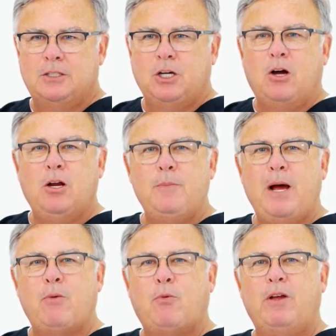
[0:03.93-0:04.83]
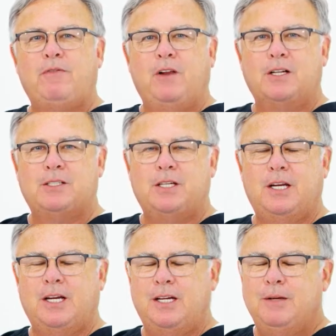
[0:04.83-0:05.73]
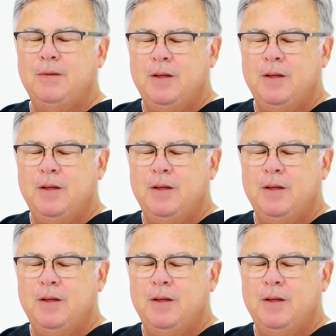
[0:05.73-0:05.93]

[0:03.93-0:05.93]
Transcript: Talking about reflux today.